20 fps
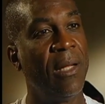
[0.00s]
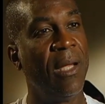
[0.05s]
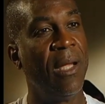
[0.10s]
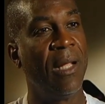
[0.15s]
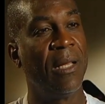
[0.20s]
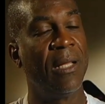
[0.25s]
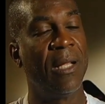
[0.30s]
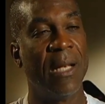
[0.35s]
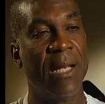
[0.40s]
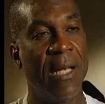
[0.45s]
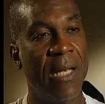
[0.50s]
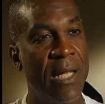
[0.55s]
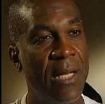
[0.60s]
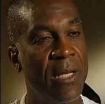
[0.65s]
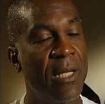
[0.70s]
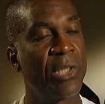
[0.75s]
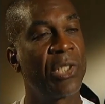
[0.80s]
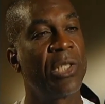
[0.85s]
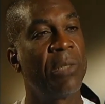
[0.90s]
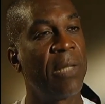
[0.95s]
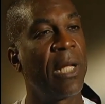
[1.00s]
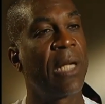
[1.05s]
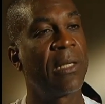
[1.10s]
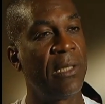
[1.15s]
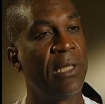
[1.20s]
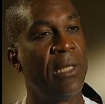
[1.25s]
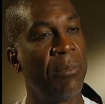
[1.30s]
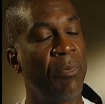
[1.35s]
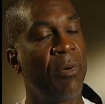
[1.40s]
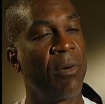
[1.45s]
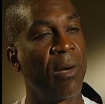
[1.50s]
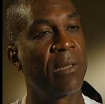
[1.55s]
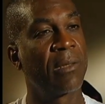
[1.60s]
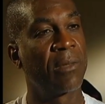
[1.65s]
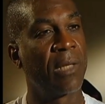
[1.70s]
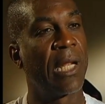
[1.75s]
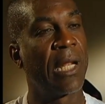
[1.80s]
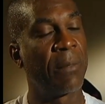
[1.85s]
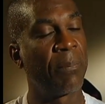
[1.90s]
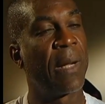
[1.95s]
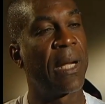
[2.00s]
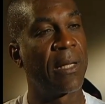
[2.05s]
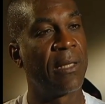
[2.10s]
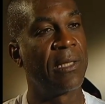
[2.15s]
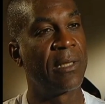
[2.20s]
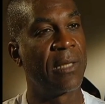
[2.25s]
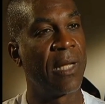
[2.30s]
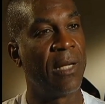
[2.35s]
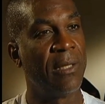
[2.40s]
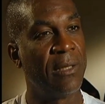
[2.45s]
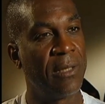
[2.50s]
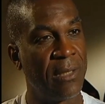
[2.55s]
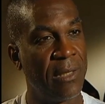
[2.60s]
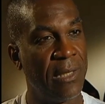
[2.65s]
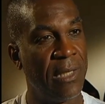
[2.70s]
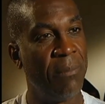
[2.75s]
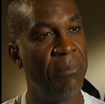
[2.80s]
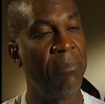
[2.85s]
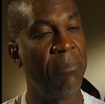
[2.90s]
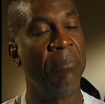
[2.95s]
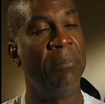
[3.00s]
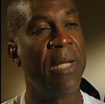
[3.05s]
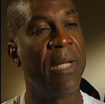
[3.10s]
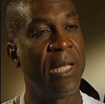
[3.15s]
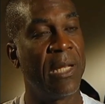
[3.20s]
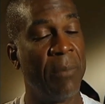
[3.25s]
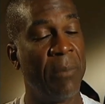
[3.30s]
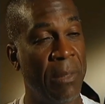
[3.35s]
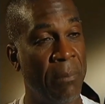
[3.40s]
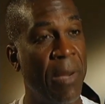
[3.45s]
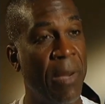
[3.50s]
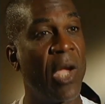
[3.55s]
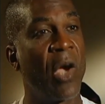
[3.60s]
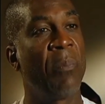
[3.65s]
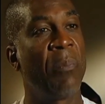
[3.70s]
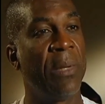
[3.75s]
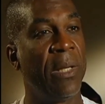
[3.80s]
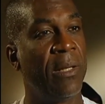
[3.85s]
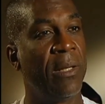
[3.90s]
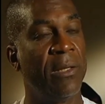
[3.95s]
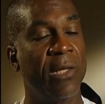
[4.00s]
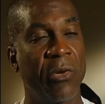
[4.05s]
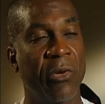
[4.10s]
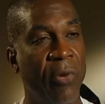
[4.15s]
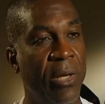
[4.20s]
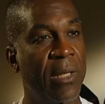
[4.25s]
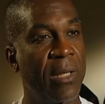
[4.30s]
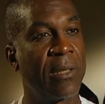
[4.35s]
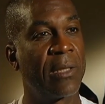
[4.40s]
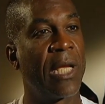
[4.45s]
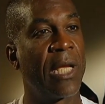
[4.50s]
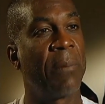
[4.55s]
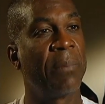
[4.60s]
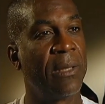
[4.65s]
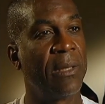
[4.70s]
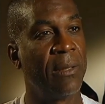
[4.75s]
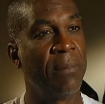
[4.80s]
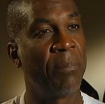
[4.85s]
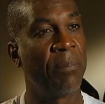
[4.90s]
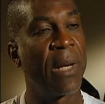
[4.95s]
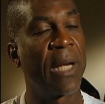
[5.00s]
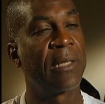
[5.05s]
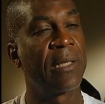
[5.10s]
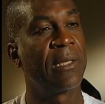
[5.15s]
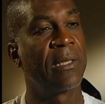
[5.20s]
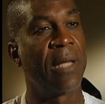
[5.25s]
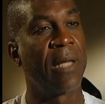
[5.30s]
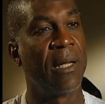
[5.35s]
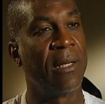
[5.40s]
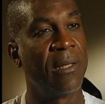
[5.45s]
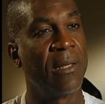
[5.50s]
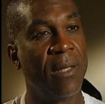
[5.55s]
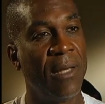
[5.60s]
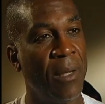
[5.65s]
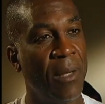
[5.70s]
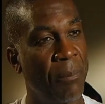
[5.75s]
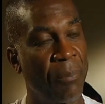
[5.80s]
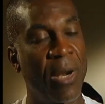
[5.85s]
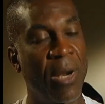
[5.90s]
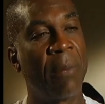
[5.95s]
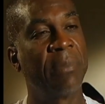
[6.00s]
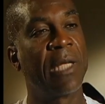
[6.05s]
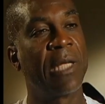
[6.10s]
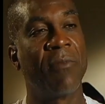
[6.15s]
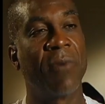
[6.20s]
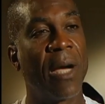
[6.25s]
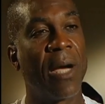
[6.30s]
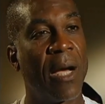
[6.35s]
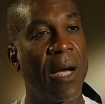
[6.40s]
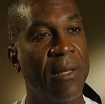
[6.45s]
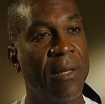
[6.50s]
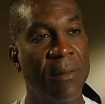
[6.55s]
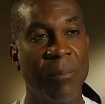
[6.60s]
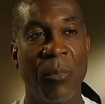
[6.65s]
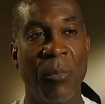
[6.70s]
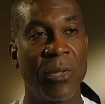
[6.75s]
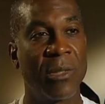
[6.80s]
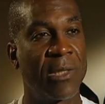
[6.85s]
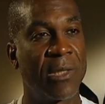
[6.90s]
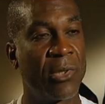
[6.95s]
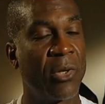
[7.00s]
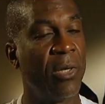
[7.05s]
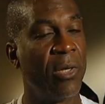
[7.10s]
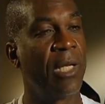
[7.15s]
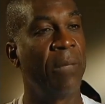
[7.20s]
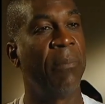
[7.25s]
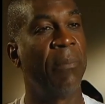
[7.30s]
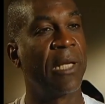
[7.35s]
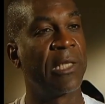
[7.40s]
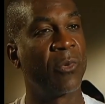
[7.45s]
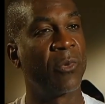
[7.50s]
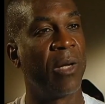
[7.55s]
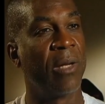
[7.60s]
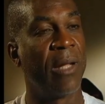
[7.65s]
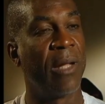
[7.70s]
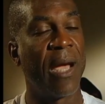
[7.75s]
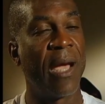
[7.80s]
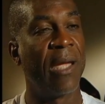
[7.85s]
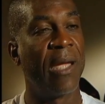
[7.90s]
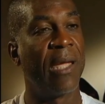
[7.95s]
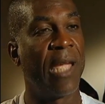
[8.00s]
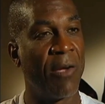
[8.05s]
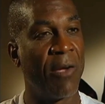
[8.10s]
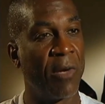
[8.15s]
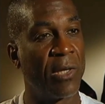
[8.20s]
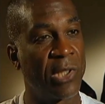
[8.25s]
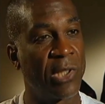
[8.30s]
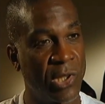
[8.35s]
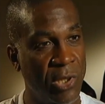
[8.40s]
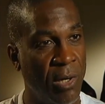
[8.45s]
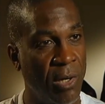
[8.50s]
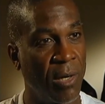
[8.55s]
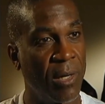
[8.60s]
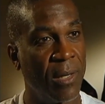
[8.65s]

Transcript: the leadership that he brought to that Pakistan team, made him, in my opinion, the greatest captain Pakistan perhaps ever had, but certainly the best one I ever saw.